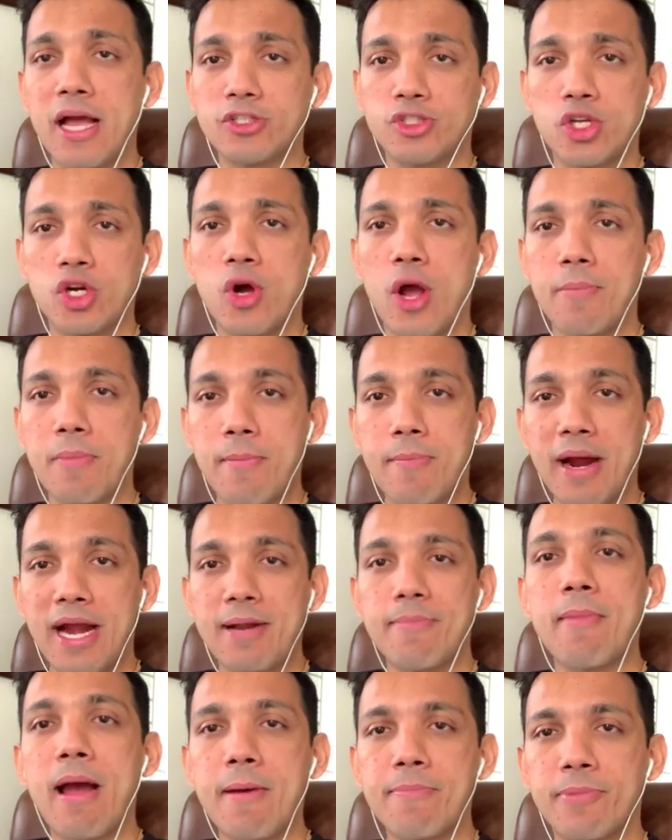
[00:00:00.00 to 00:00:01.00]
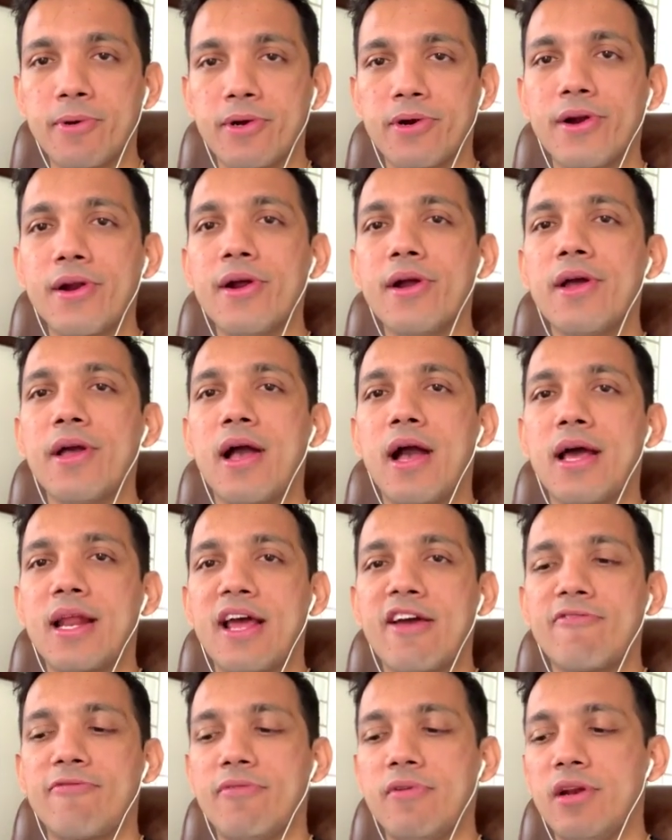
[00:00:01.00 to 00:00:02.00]
As you know, I'm a mind mapper, and
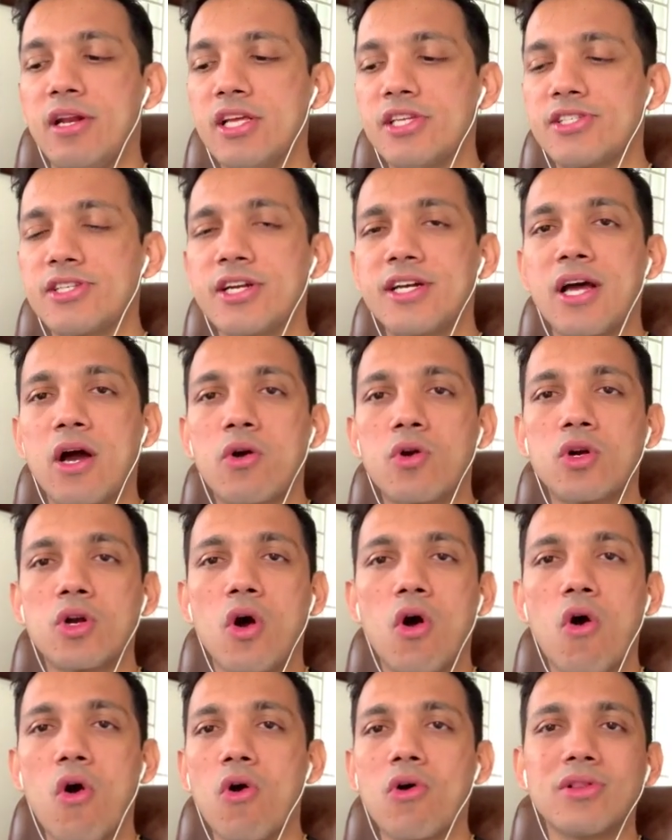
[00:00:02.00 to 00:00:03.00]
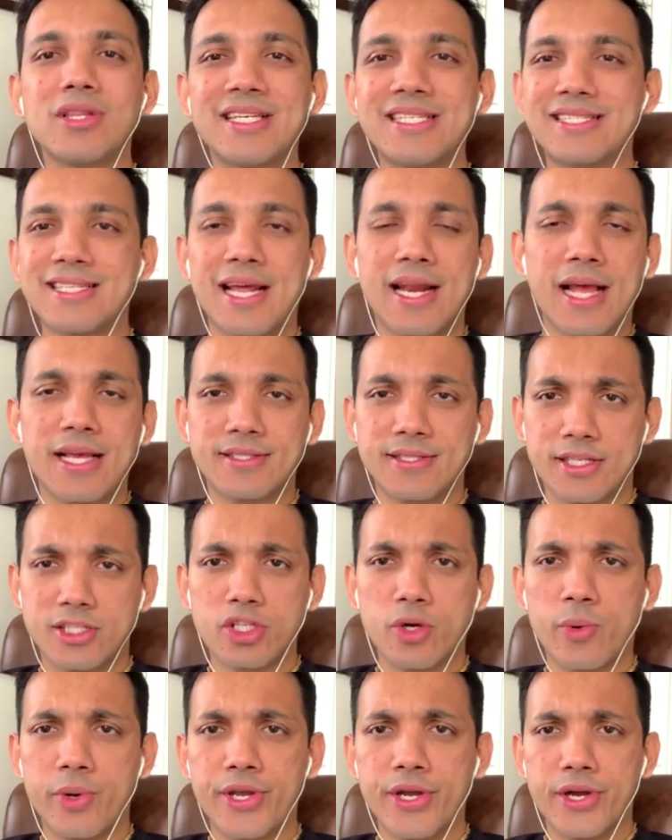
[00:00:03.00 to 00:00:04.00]
I've listed down all these 10 assets
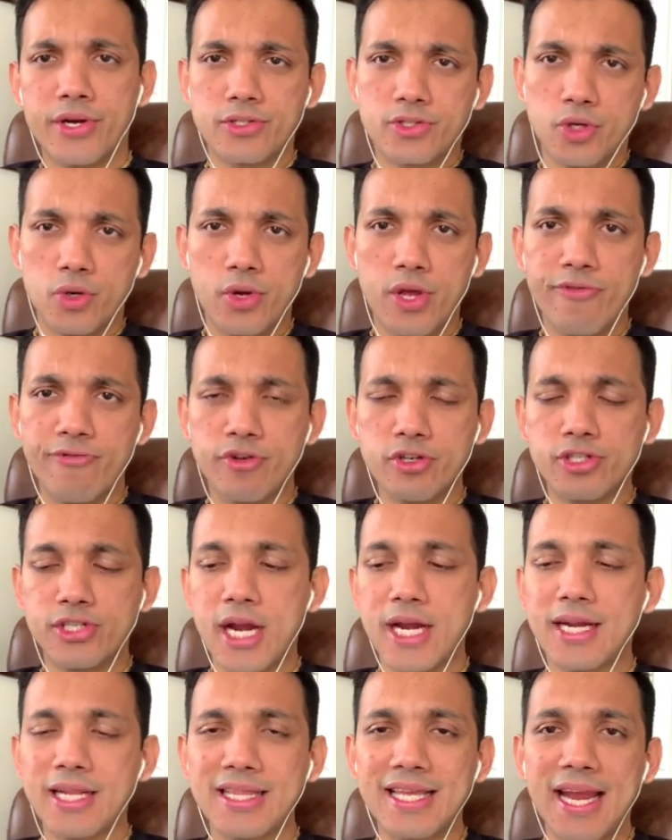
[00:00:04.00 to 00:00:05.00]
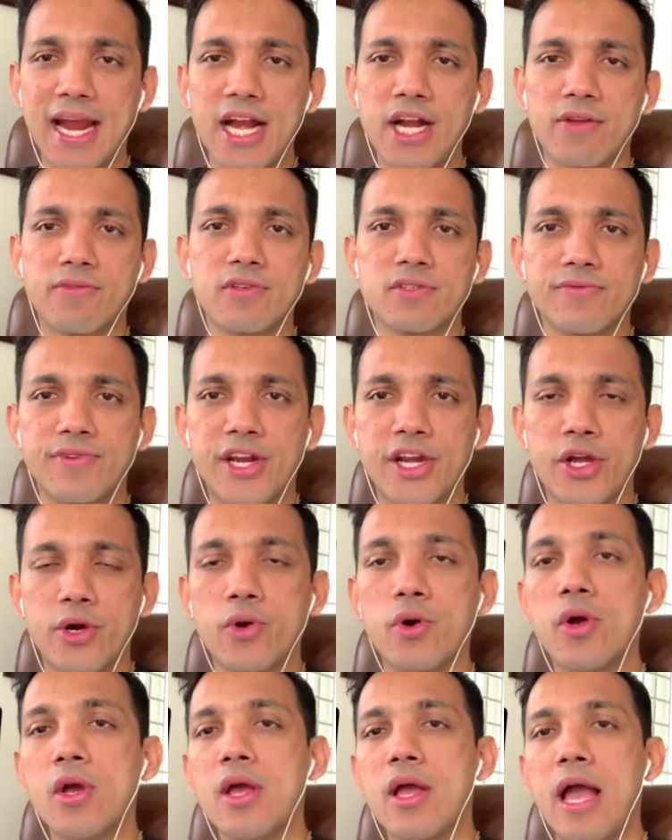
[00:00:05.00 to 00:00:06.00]
over here. So if you stay till the end of this video,
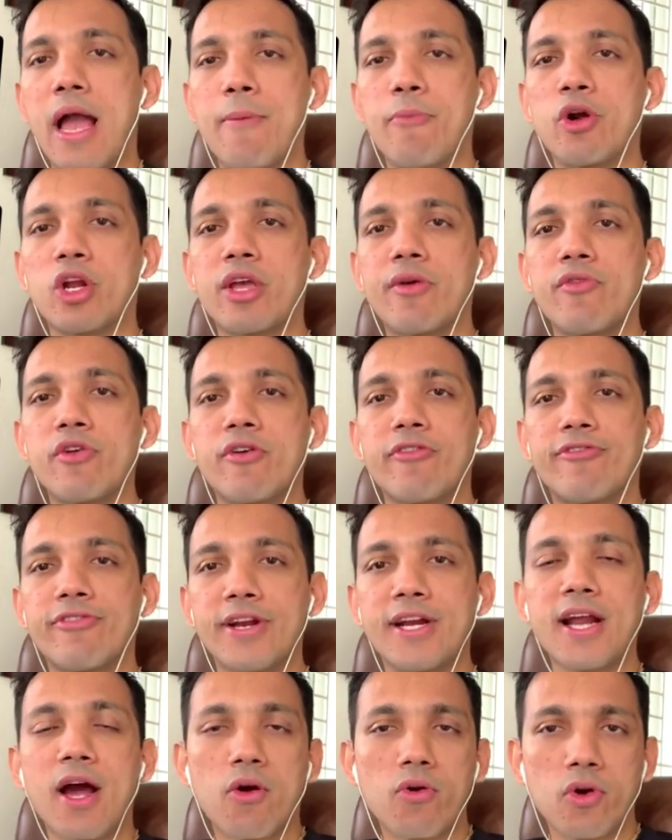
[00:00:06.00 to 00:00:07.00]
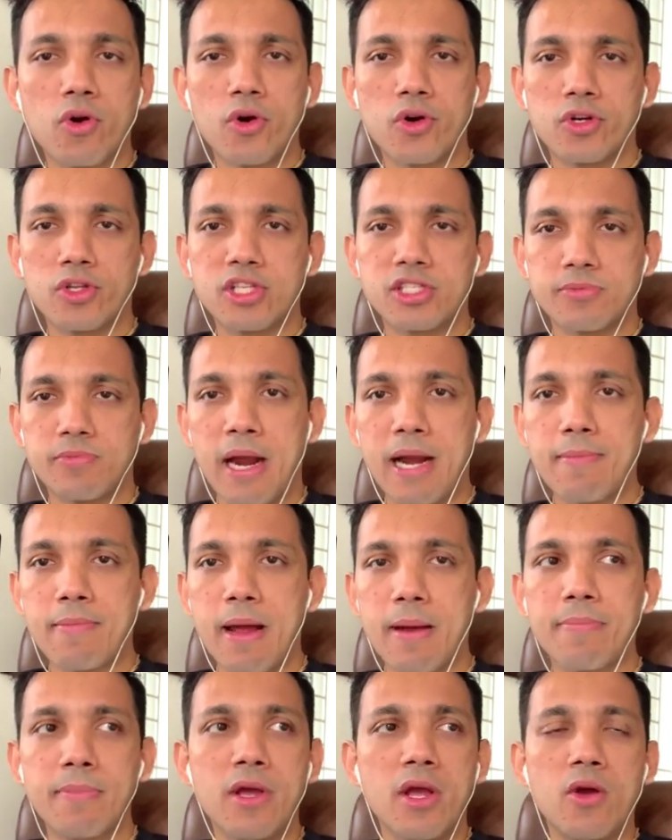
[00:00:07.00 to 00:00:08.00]
I'm going to give you a free download to this mind
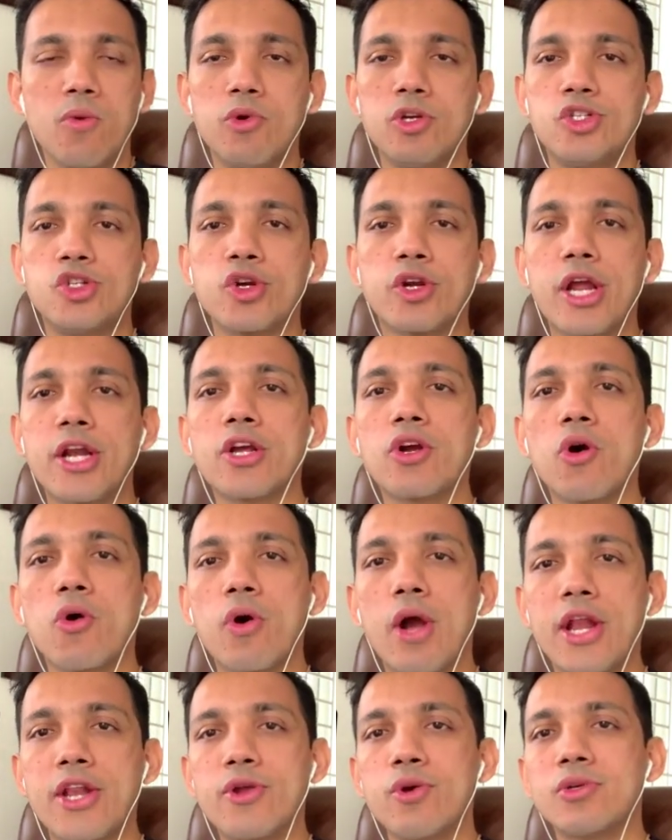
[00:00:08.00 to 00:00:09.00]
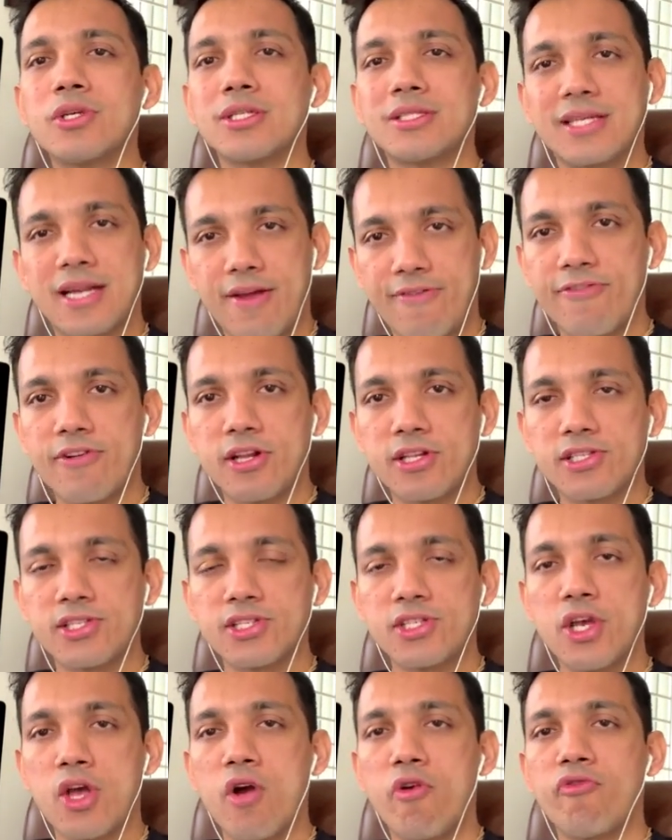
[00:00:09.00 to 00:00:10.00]
map, which you can go and use as a
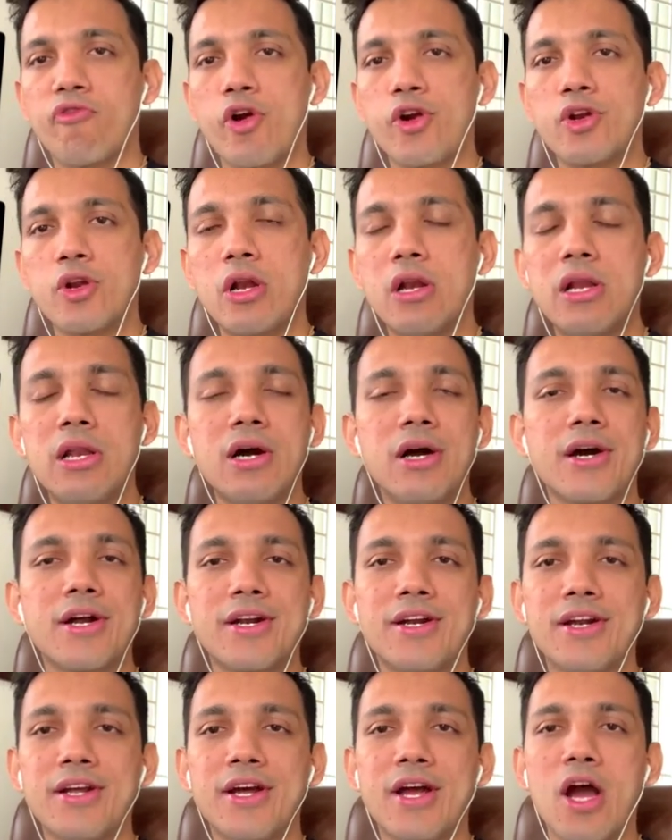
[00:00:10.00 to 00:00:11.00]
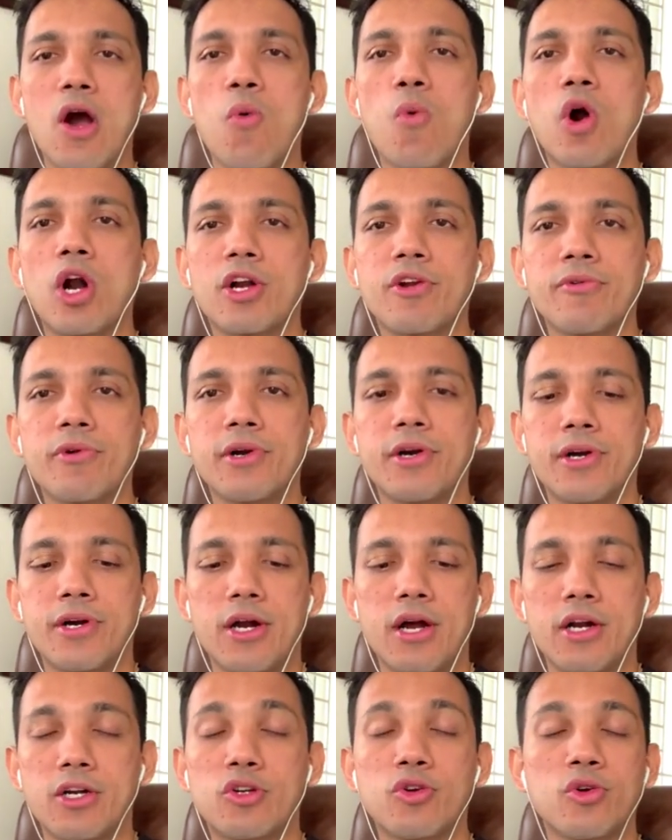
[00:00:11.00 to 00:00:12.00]
reference for learn whatever,
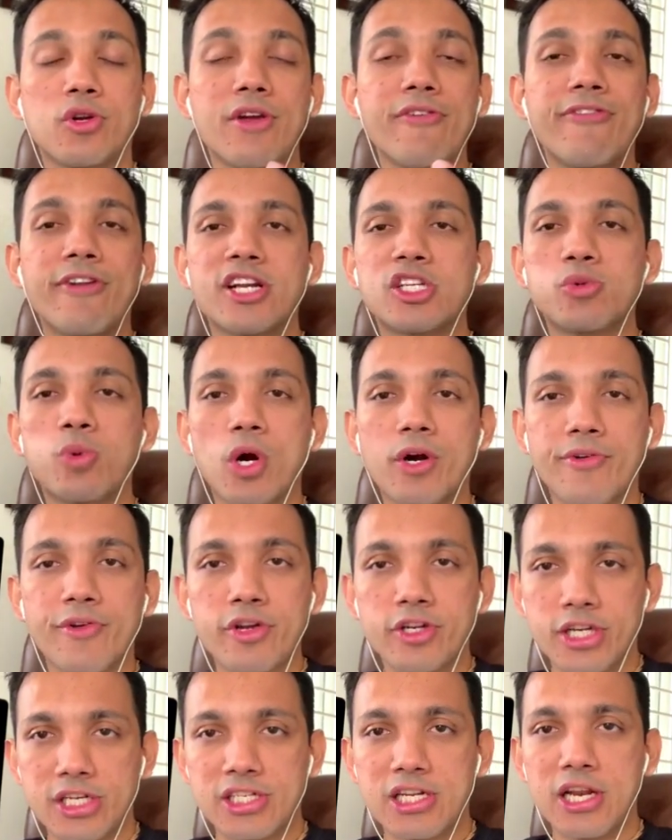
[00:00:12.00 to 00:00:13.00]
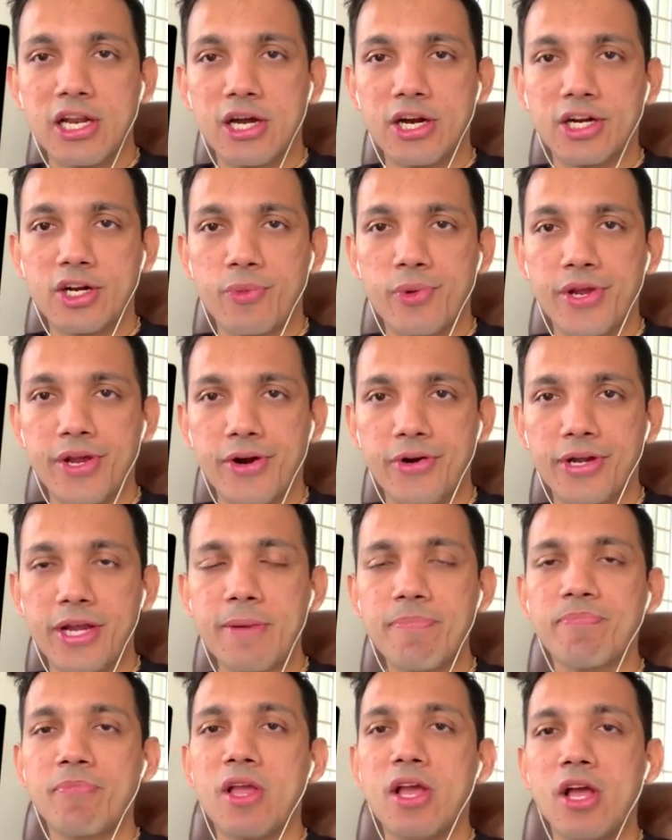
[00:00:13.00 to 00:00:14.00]
to refresh whatever you just learned over here.
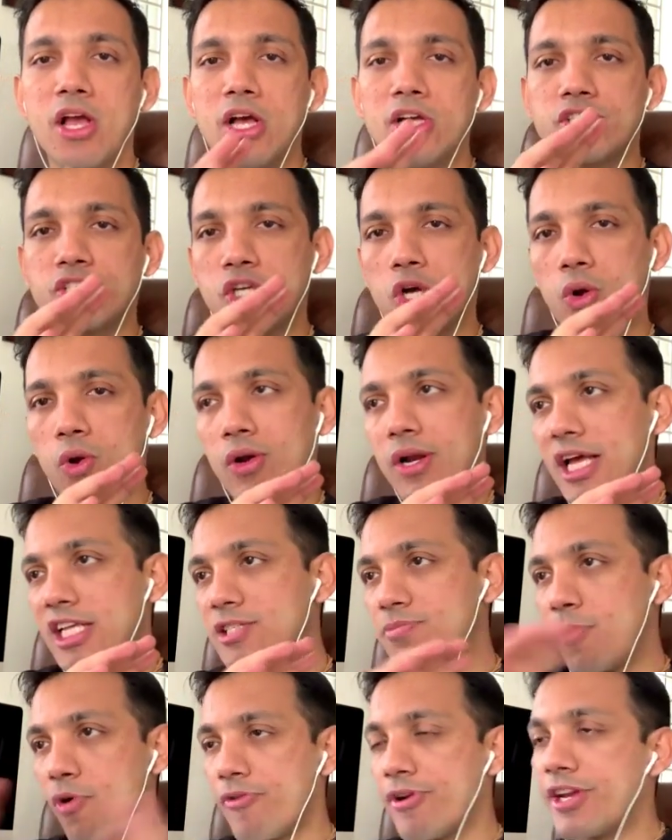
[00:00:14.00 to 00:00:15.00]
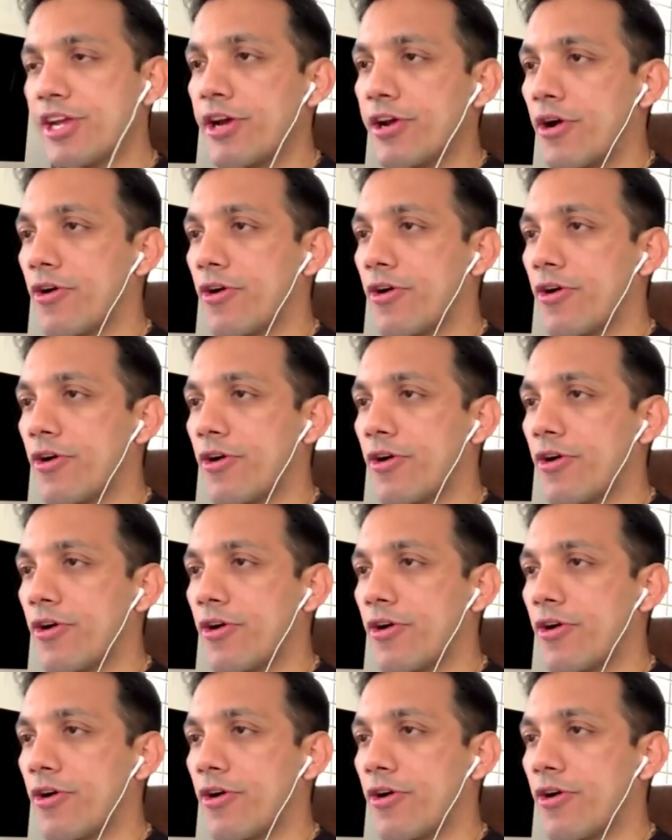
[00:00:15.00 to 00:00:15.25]
Okay, so let's move in here.